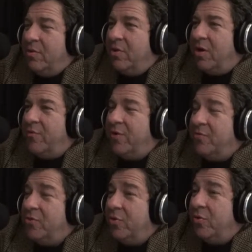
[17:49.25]
whatever
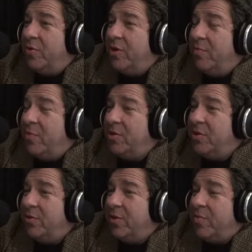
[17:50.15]
they've sold over the 8 months
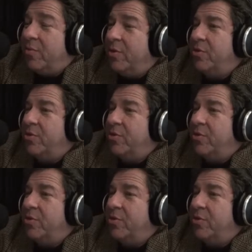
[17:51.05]
they were in operation.